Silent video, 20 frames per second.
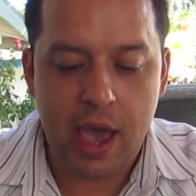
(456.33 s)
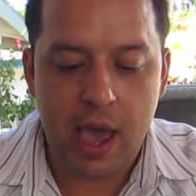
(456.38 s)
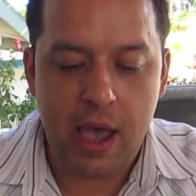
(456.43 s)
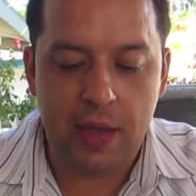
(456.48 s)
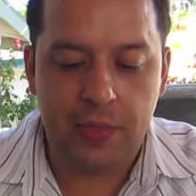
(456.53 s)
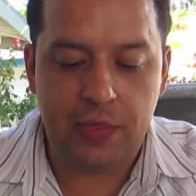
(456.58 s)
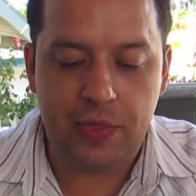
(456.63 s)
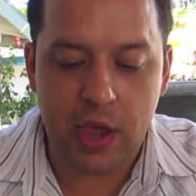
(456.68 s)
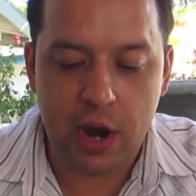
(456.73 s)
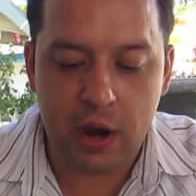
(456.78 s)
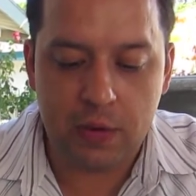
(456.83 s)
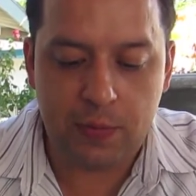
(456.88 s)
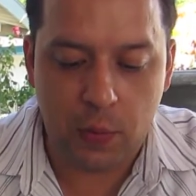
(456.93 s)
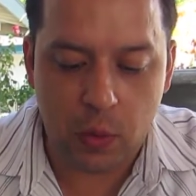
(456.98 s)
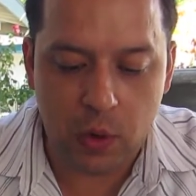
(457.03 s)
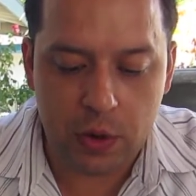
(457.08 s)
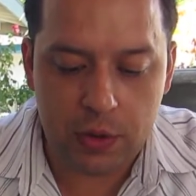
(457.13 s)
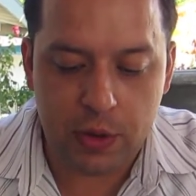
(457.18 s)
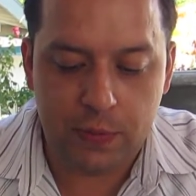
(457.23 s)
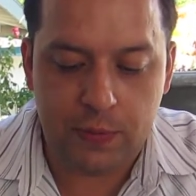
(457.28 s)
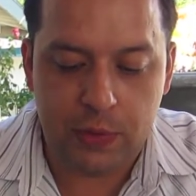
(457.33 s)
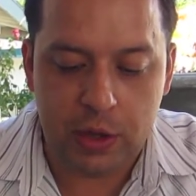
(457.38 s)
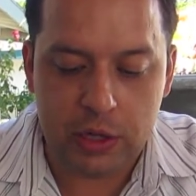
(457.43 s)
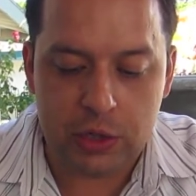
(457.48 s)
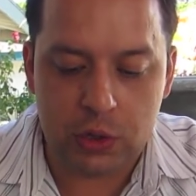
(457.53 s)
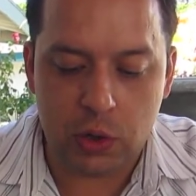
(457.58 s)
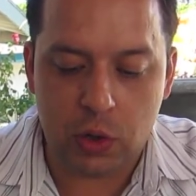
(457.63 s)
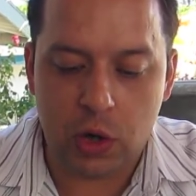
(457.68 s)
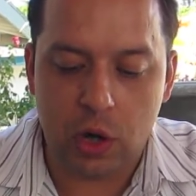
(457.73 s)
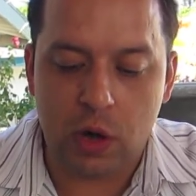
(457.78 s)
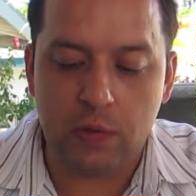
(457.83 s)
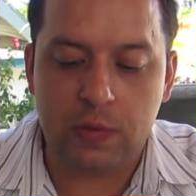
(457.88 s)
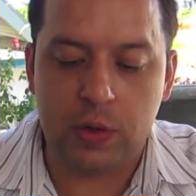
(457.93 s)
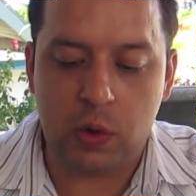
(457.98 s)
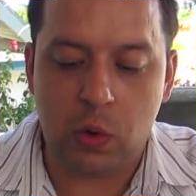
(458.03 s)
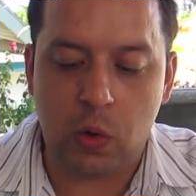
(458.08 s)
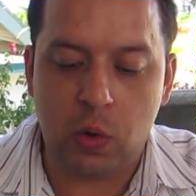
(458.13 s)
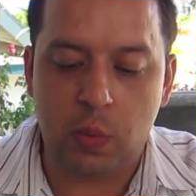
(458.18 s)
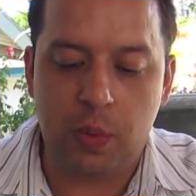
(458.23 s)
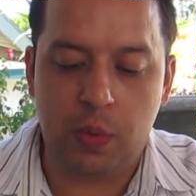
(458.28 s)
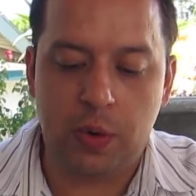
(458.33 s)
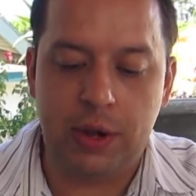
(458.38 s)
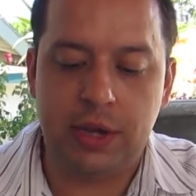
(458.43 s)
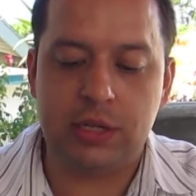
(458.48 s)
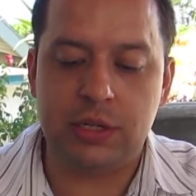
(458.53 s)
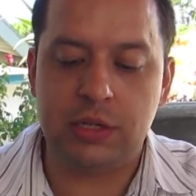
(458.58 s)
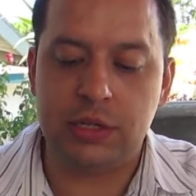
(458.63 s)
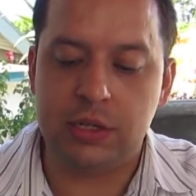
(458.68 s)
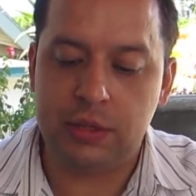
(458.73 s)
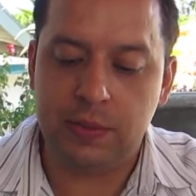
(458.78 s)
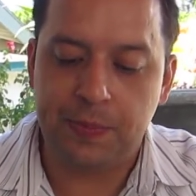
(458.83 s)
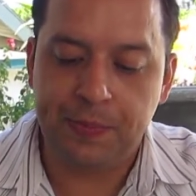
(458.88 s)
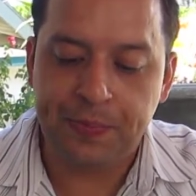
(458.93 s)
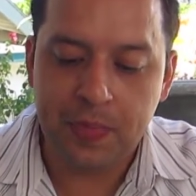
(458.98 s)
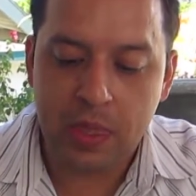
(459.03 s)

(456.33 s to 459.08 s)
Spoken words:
and therefore the future of the corporations?